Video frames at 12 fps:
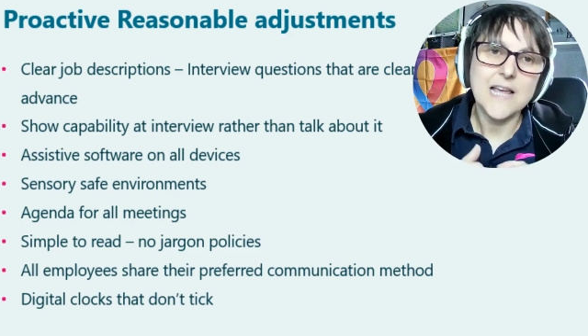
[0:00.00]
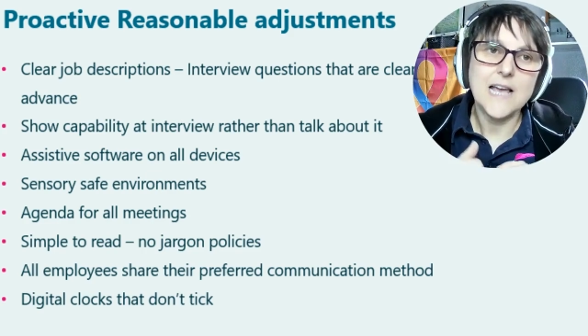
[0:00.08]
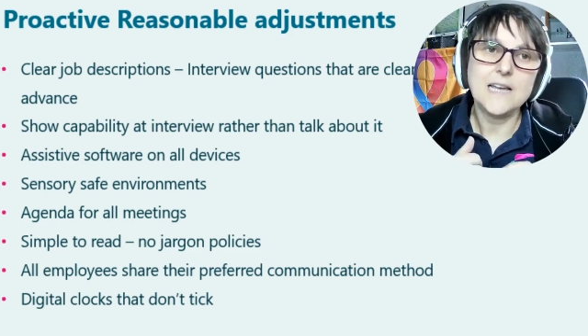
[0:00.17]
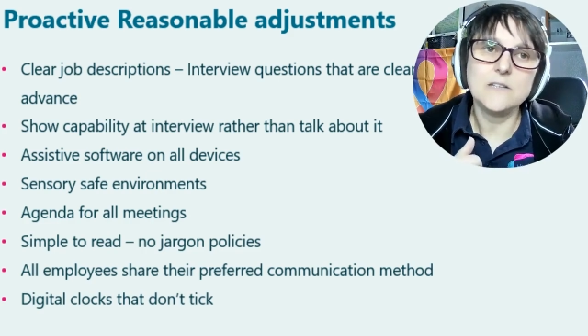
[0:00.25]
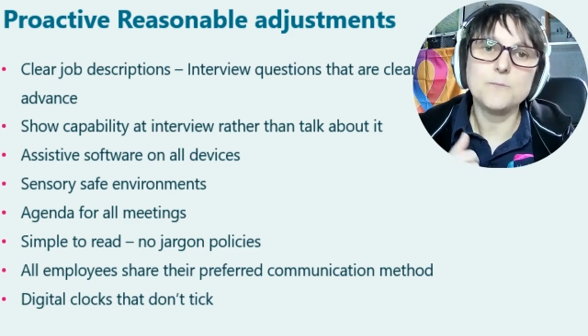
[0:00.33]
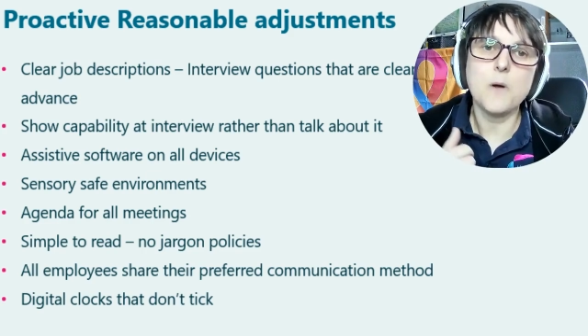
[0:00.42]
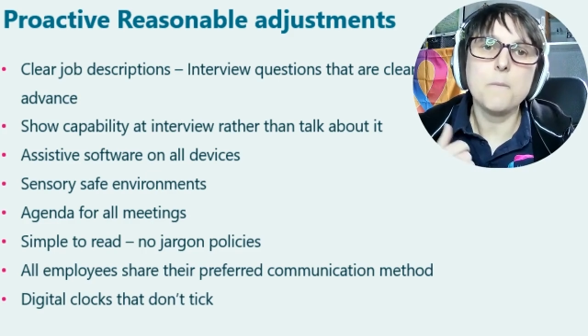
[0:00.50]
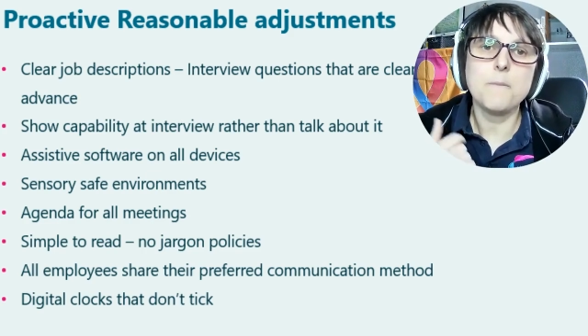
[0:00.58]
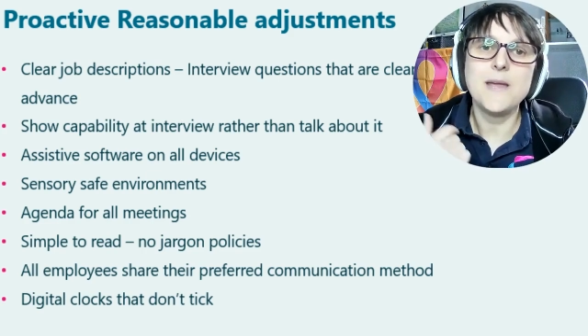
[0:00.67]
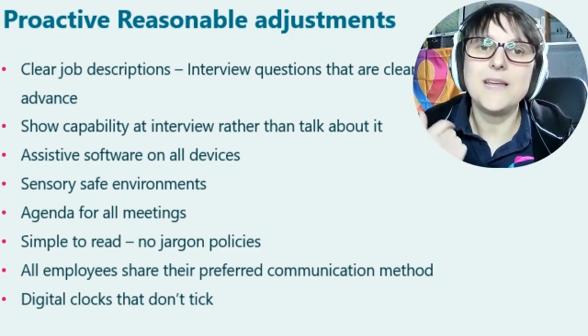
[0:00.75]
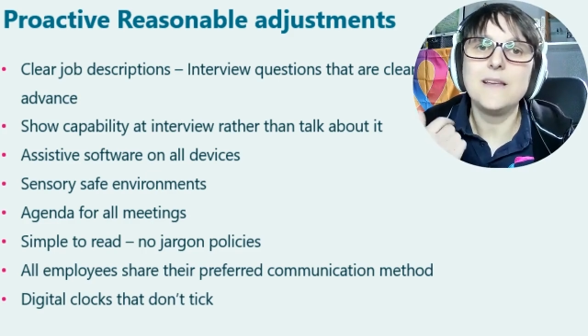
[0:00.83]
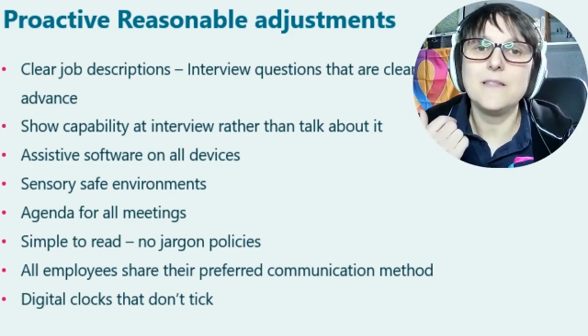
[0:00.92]
And it's by
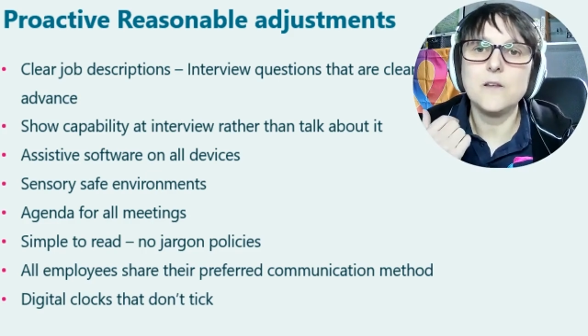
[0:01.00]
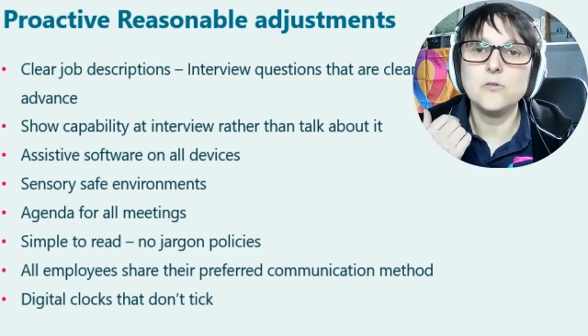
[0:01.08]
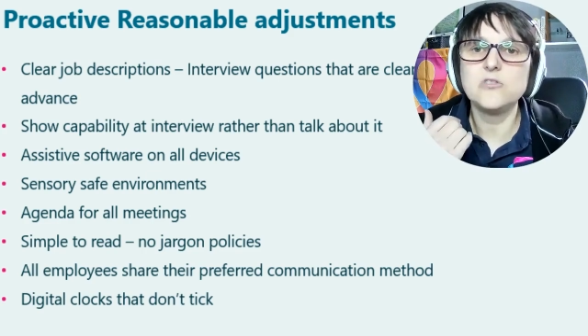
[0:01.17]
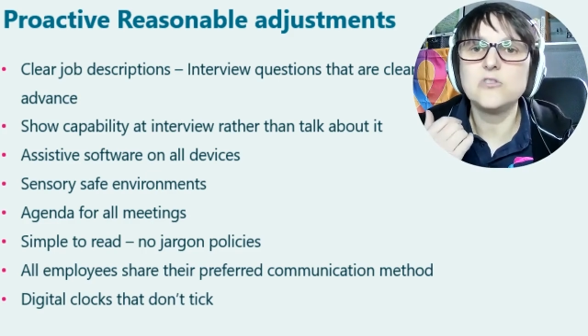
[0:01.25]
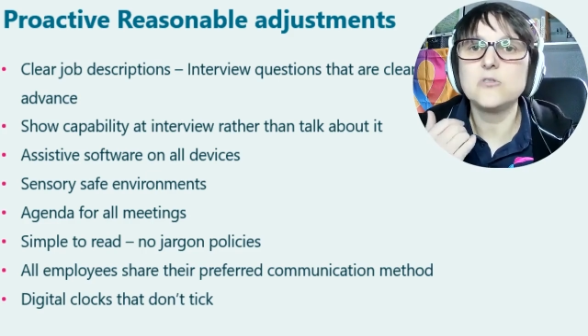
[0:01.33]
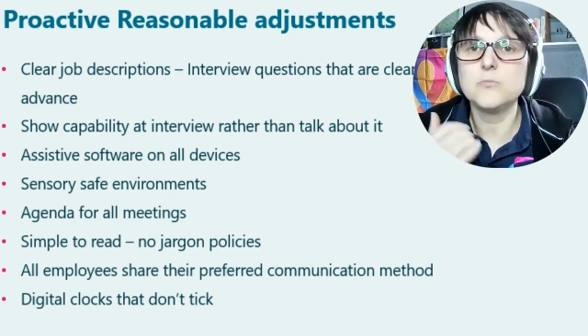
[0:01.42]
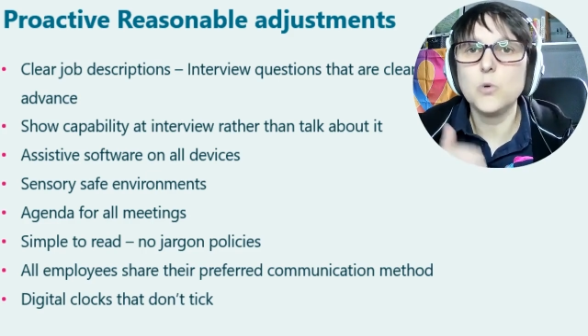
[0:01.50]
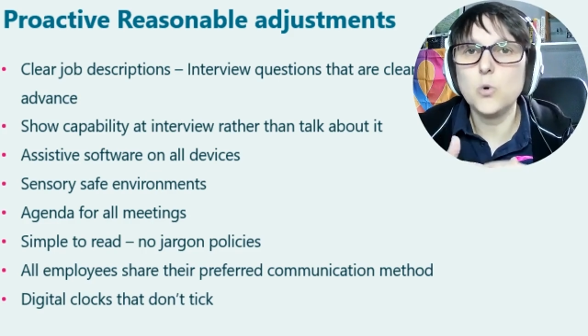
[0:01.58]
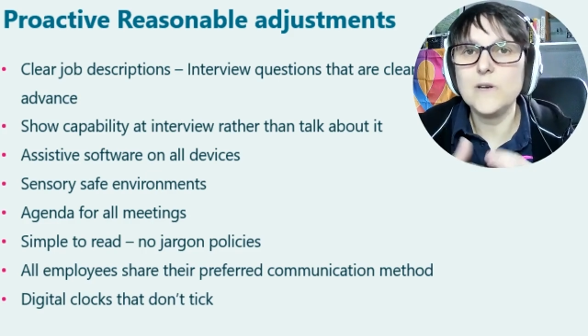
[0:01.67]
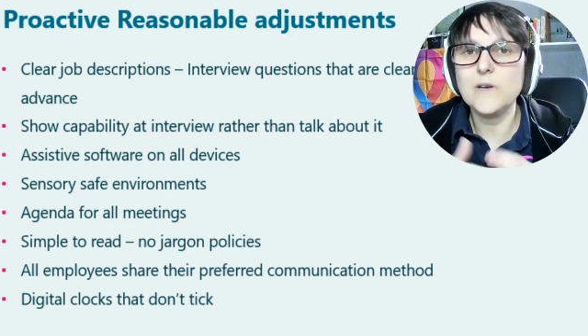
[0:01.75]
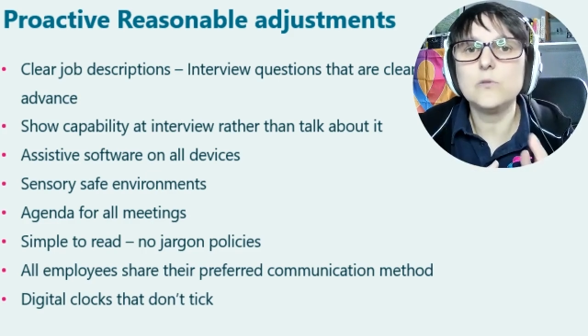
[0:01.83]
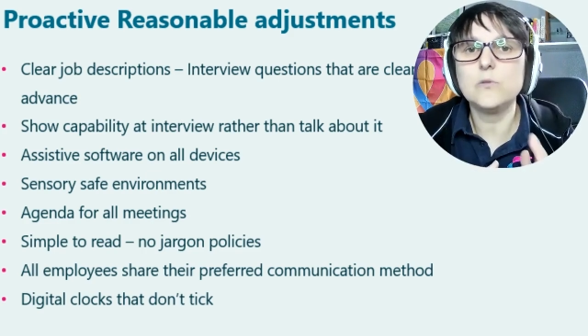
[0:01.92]
making those
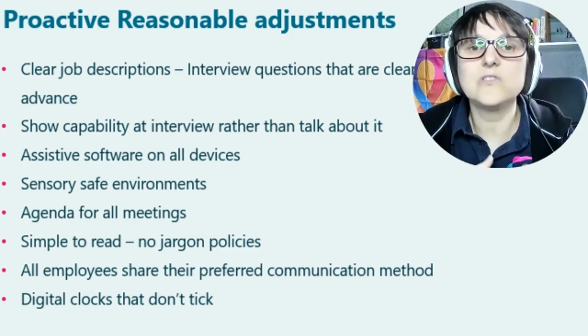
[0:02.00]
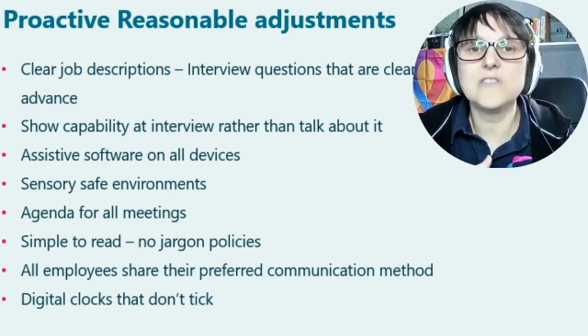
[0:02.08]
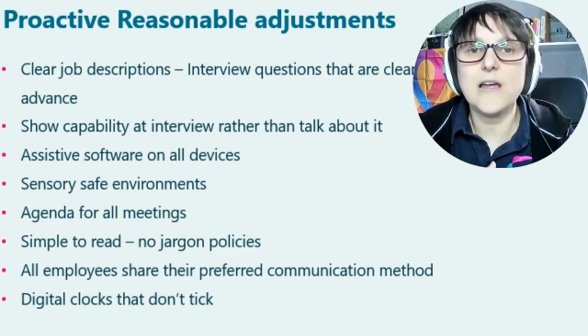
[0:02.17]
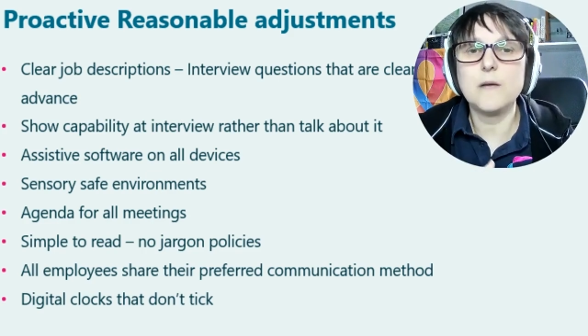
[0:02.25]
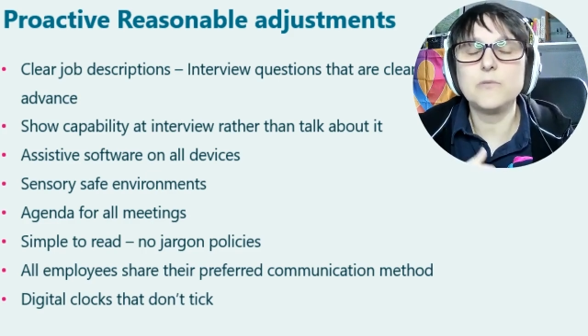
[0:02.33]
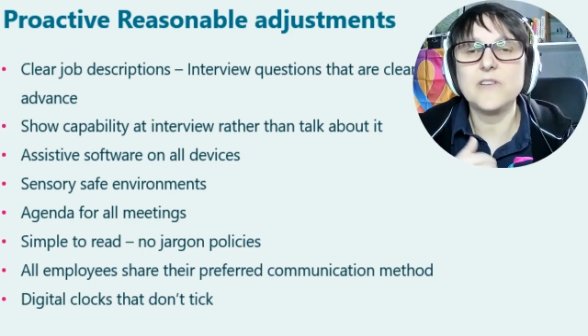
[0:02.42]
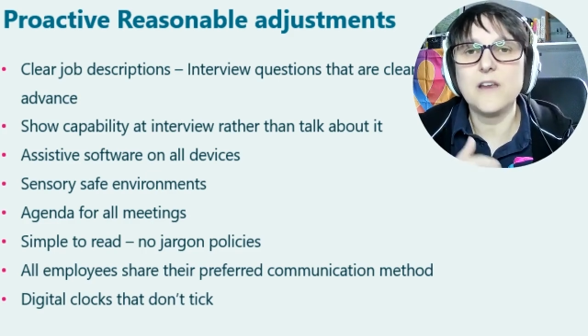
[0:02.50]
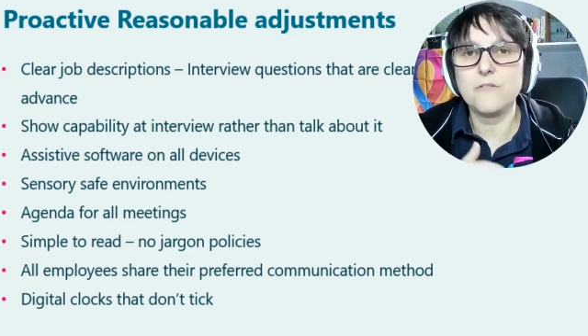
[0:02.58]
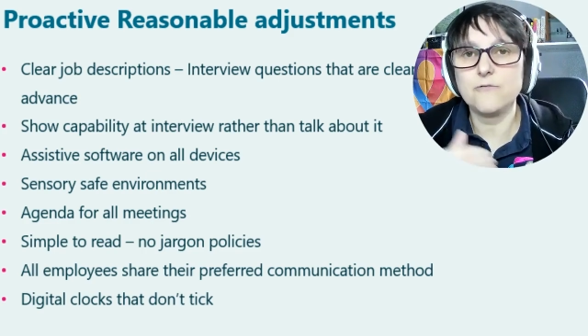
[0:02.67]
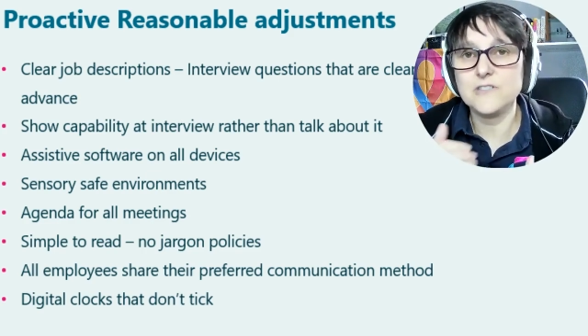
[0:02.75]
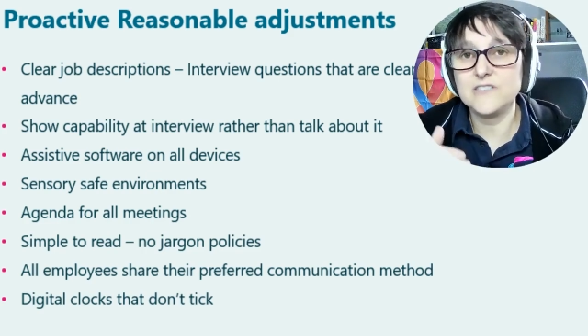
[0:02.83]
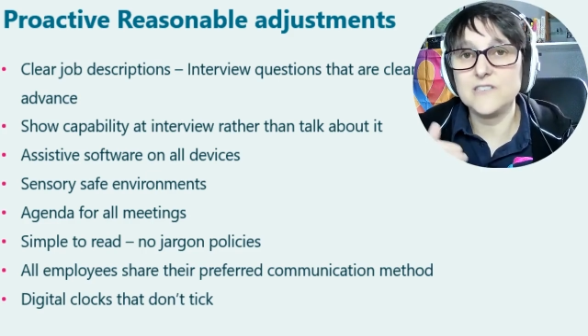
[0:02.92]
small little steps
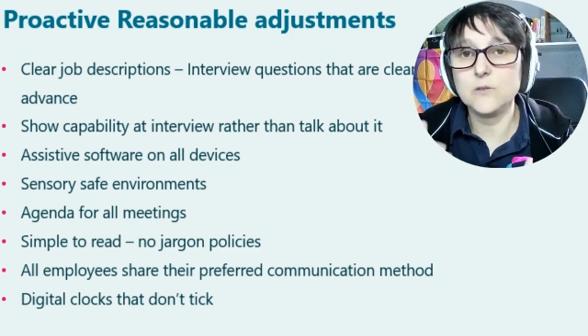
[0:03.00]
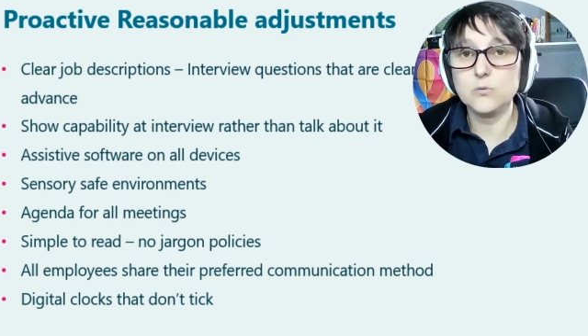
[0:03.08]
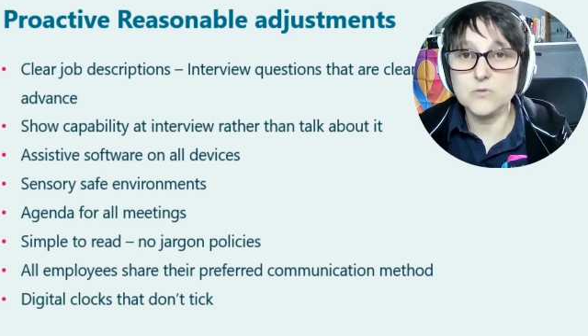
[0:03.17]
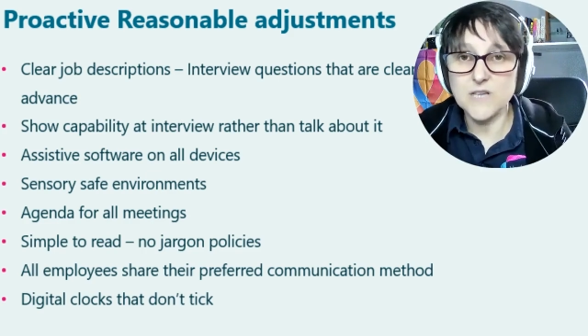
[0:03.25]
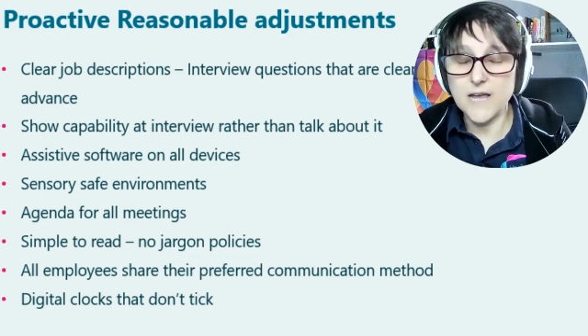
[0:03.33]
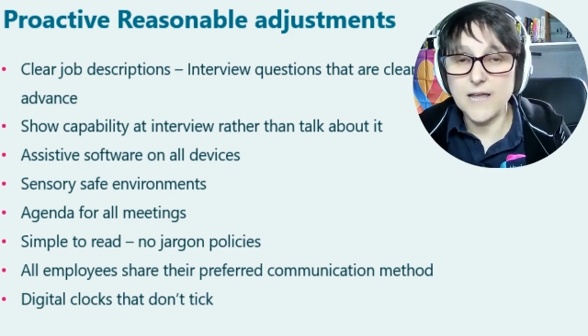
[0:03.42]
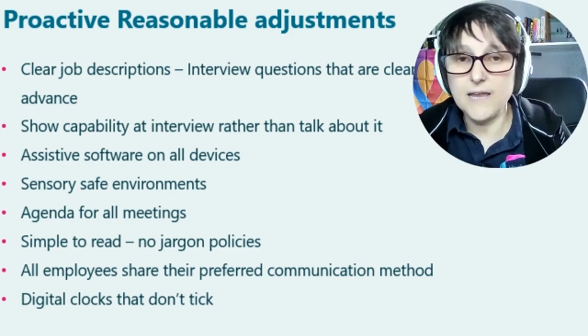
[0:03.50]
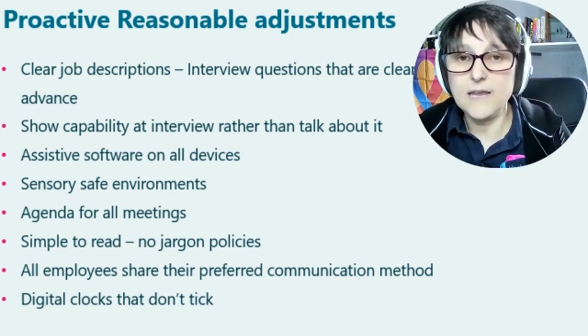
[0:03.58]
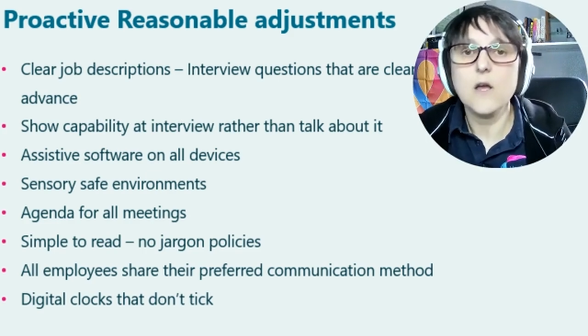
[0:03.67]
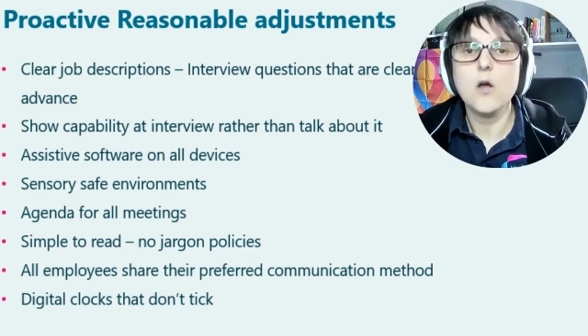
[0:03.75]
every single day,